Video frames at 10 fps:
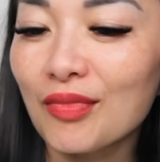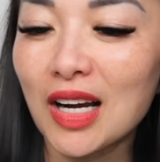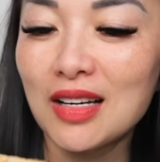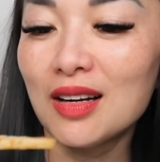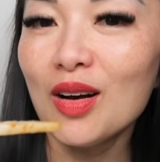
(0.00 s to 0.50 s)

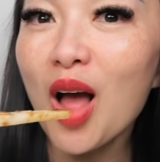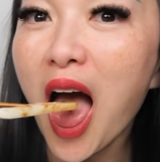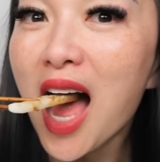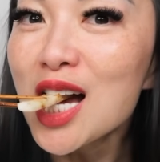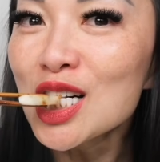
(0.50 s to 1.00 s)
you know,
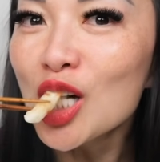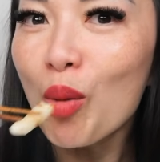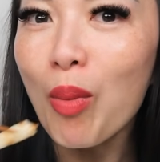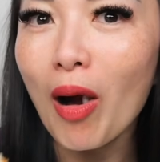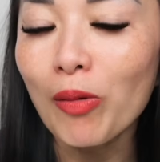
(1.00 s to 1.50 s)

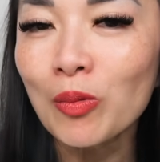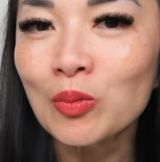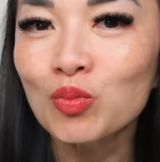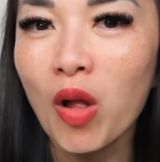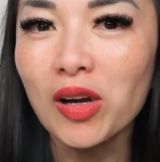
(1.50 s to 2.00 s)
but
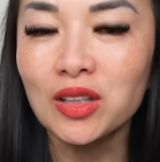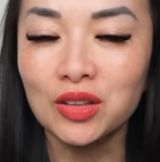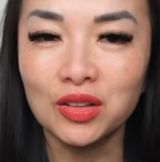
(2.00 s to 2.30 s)
at the